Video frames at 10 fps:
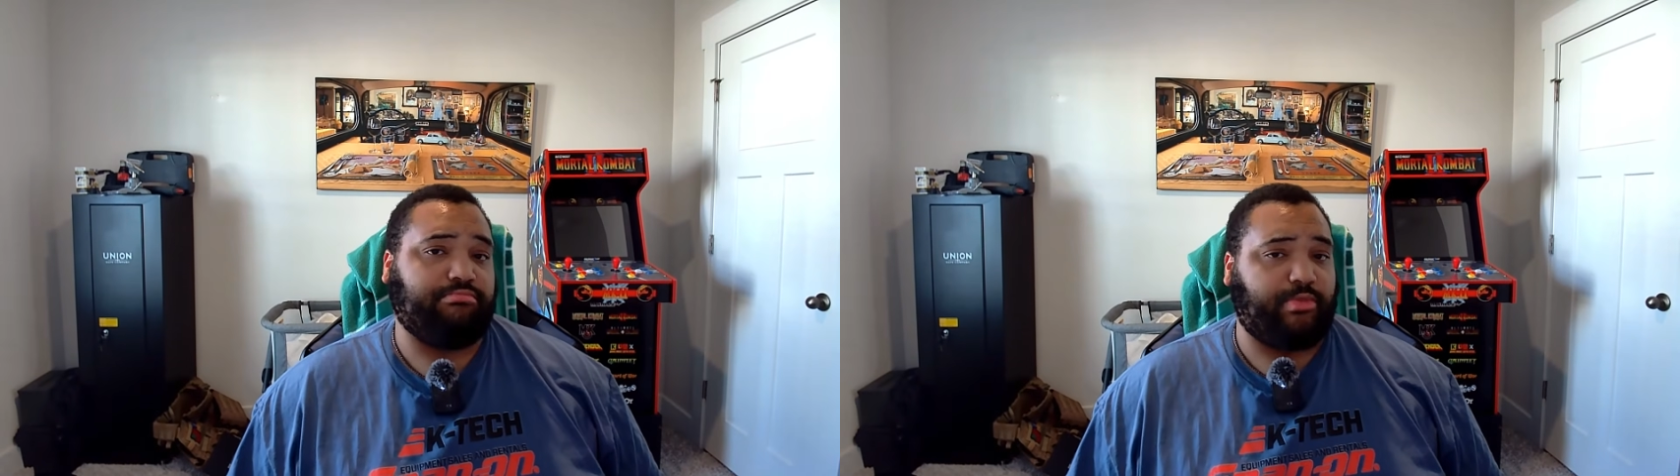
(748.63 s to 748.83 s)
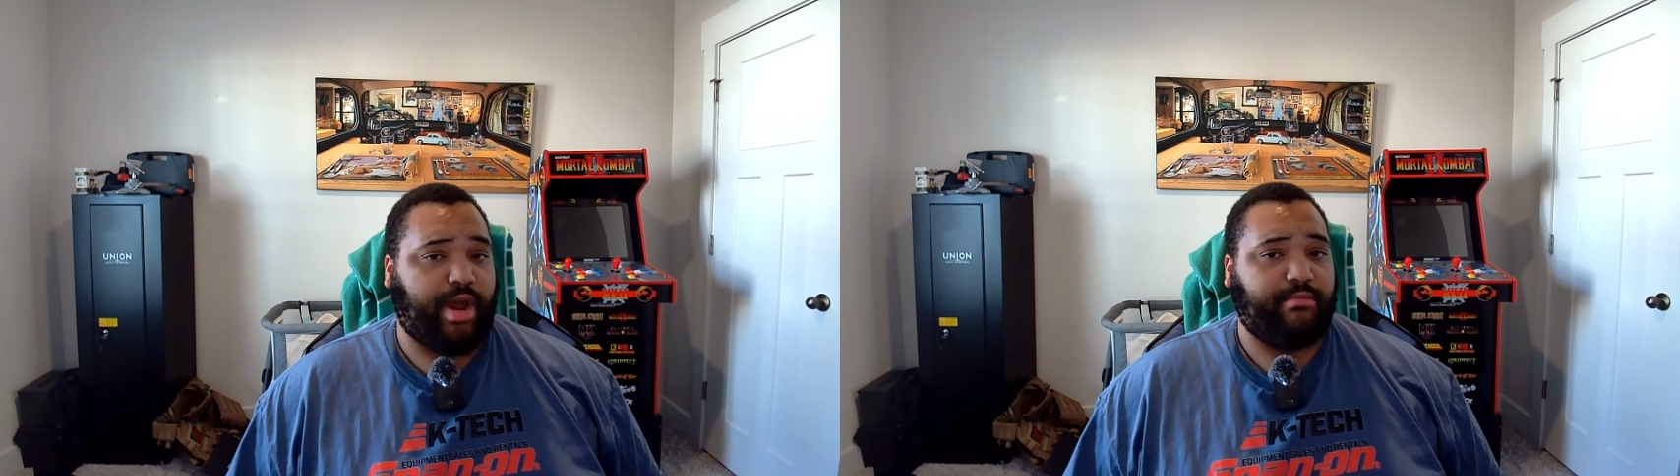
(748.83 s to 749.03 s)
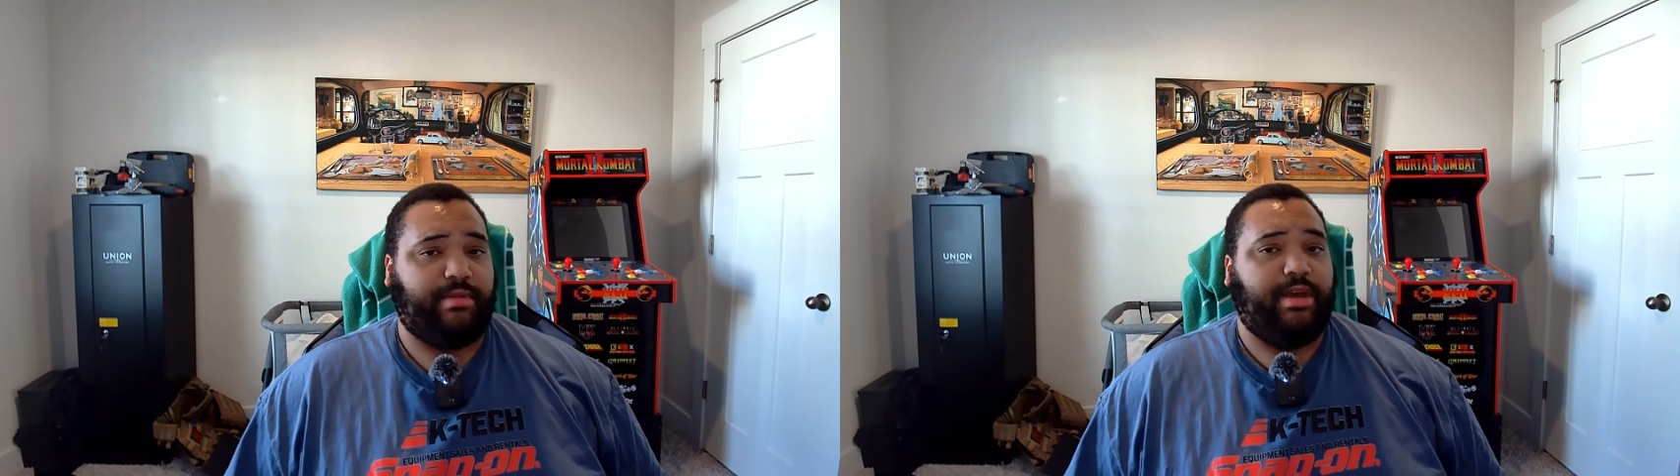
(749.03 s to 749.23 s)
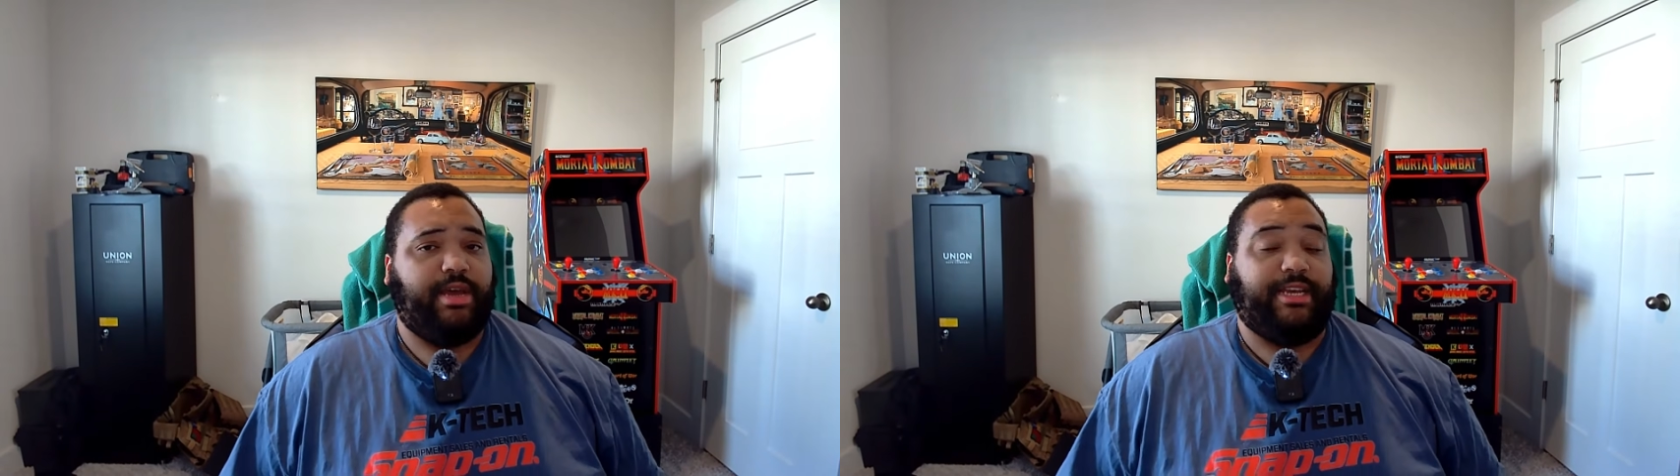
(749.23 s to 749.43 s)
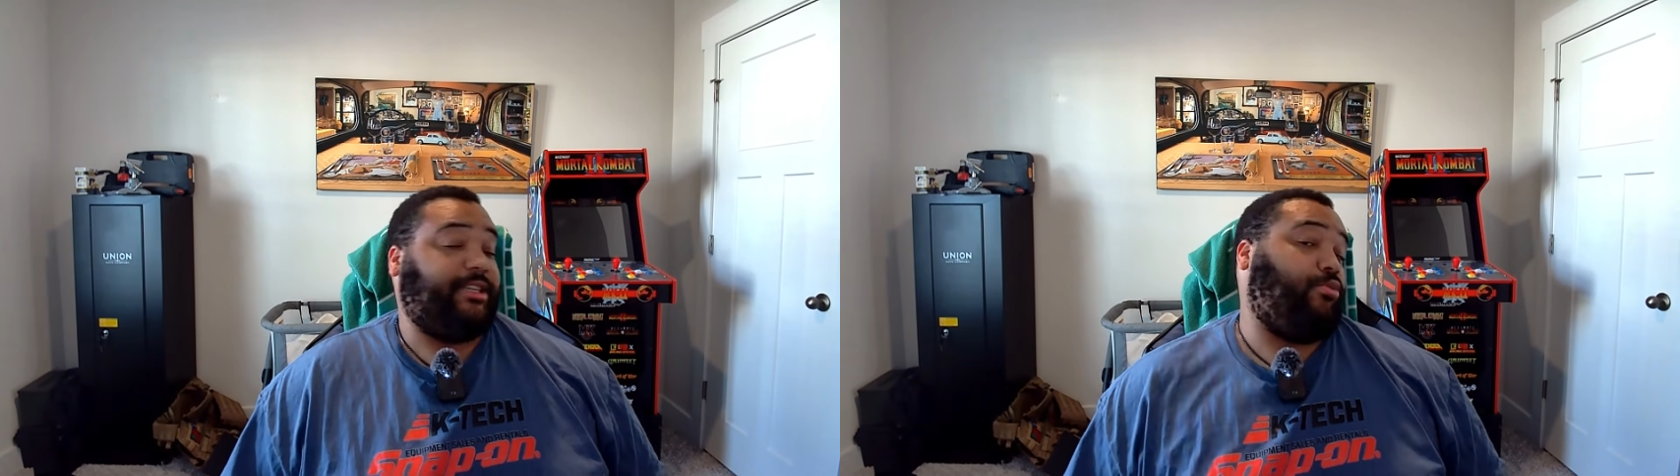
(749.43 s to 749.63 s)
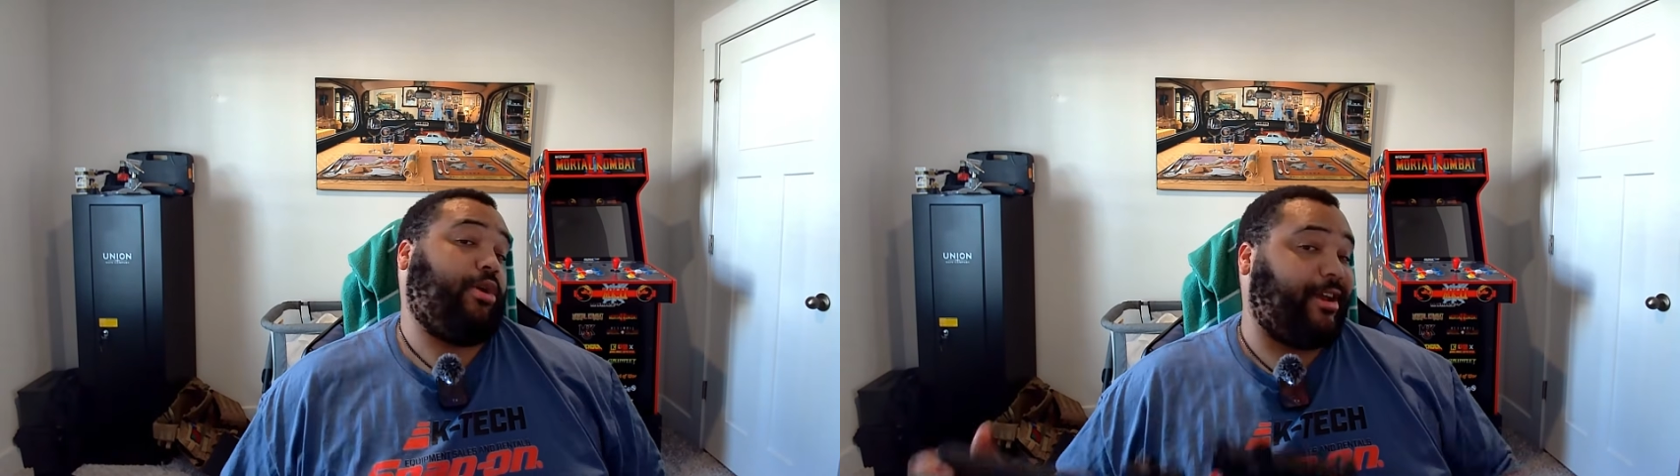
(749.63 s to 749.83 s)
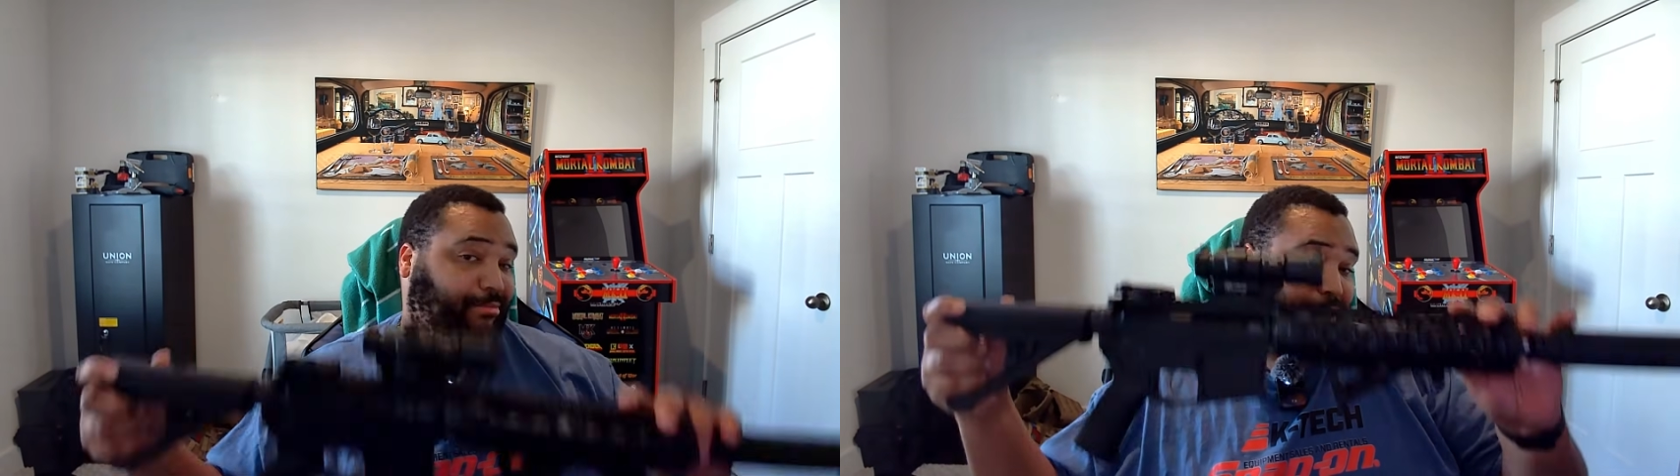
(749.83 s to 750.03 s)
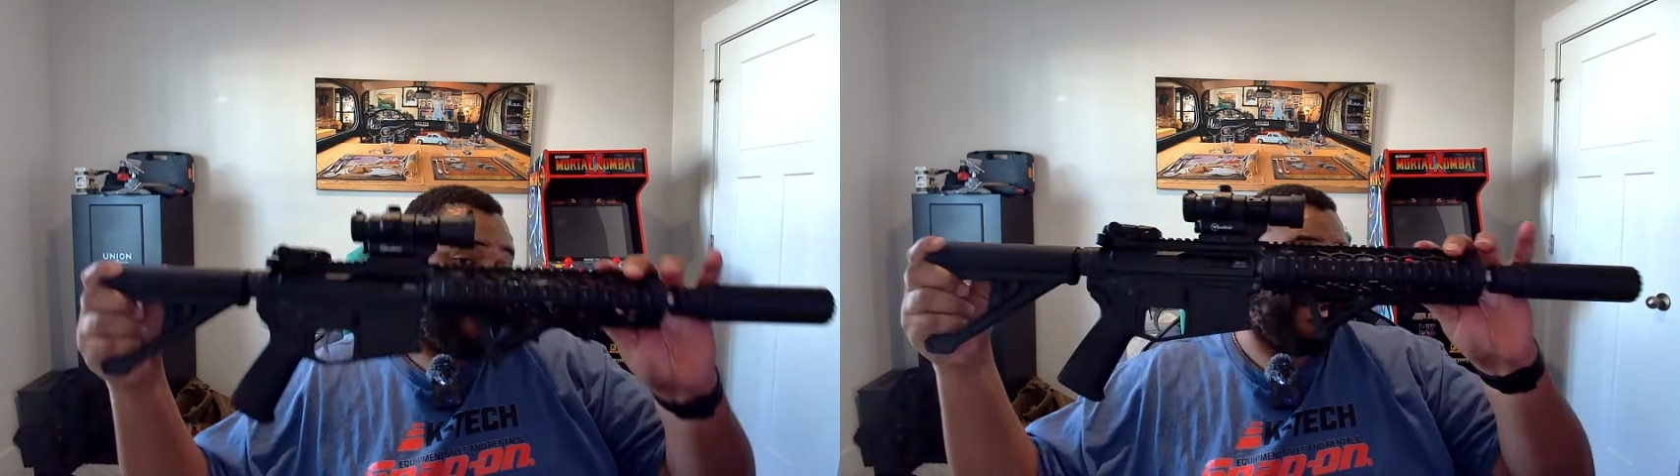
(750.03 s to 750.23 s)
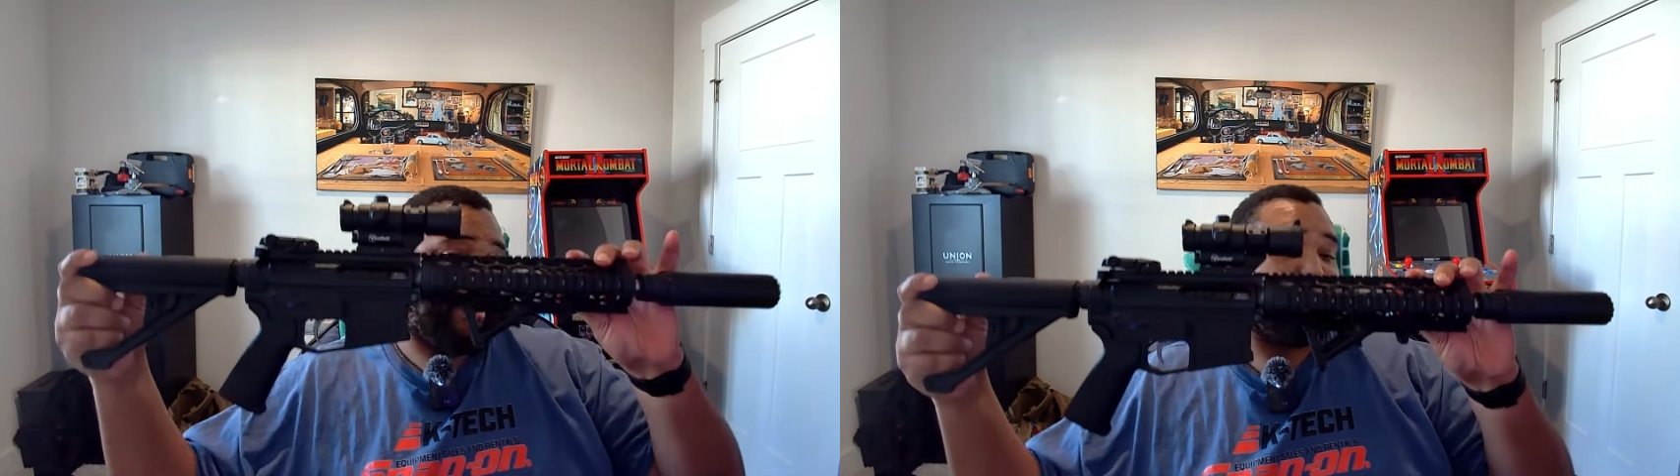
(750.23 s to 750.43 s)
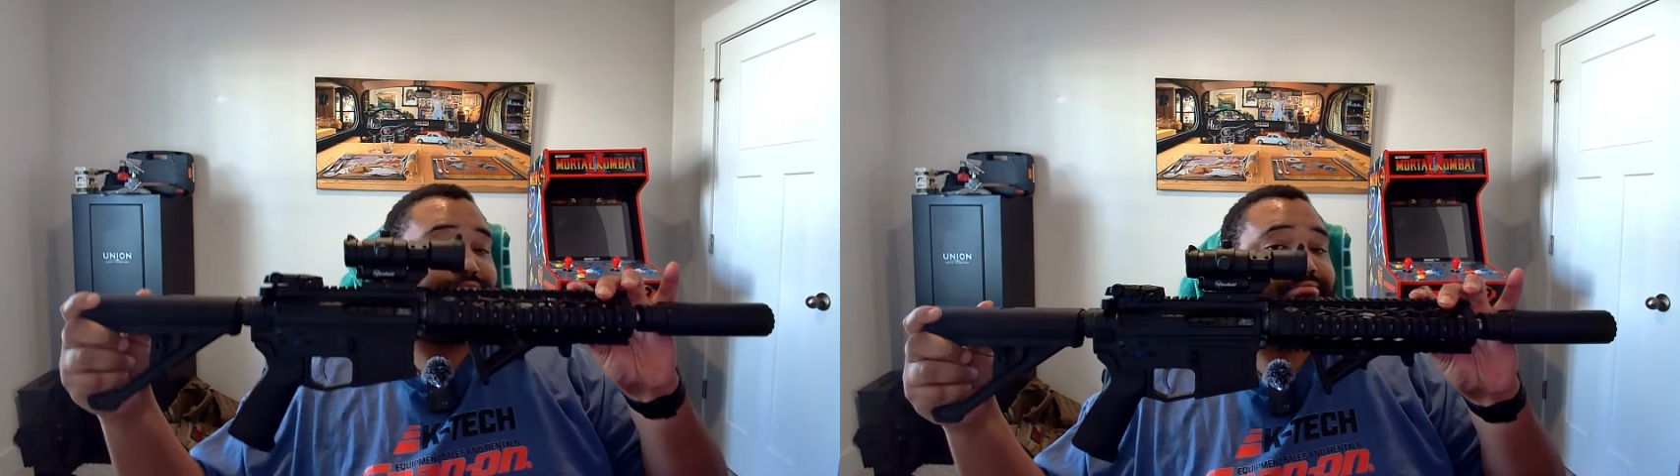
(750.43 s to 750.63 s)
okay? It's a working
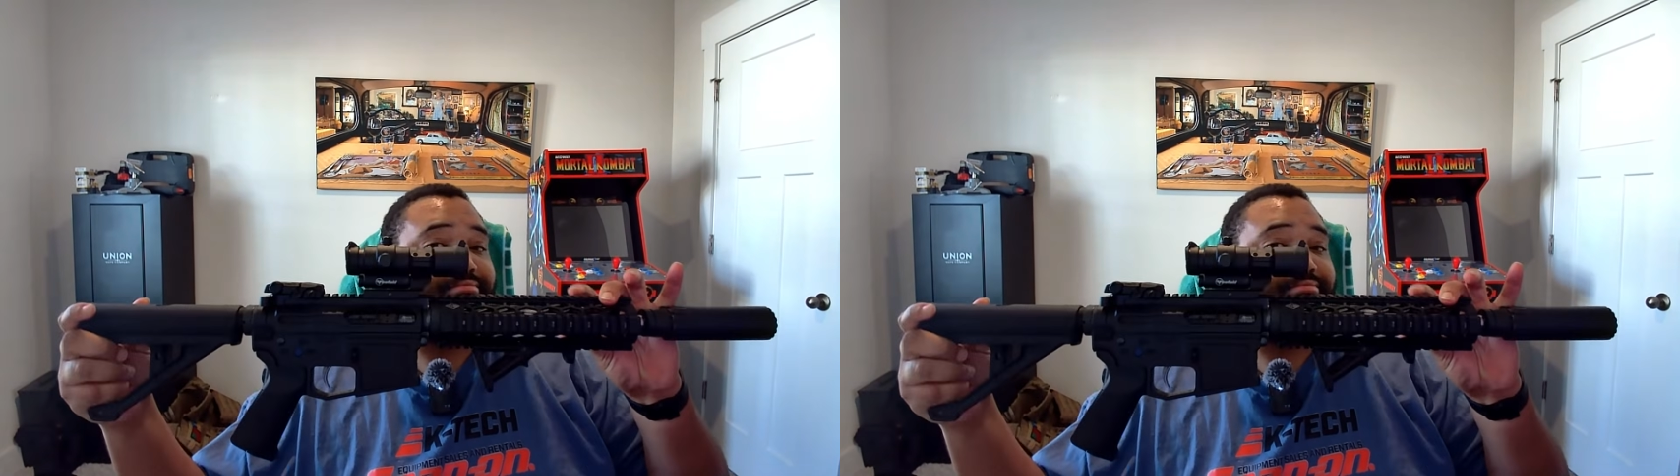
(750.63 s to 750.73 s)
prototype.